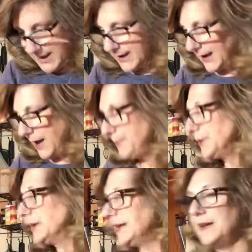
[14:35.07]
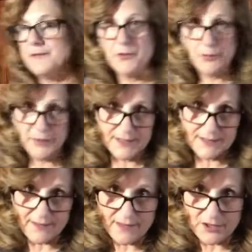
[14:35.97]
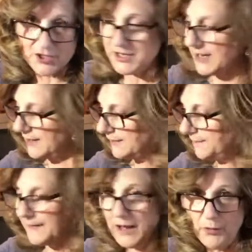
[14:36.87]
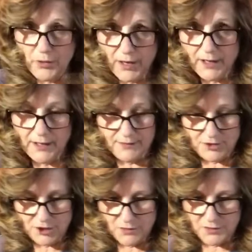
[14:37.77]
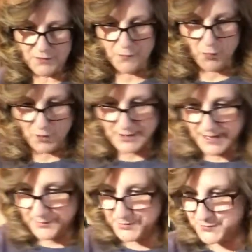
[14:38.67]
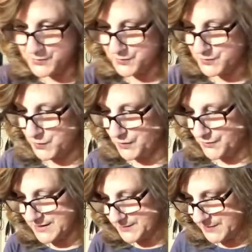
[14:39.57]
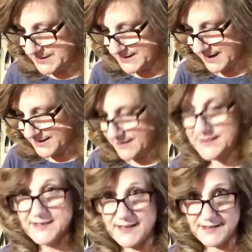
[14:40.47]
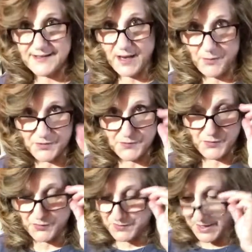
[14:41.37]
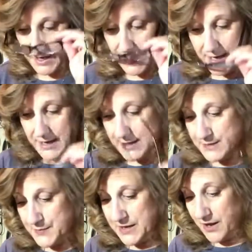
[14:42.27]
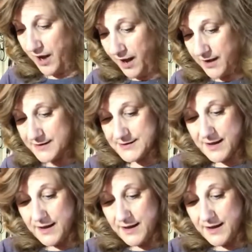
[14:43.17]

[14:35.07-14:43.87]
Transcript: And I believe the reason that she had the flour in it, she used 4 tablespoons, one recipe said 6 tablespoons, is because,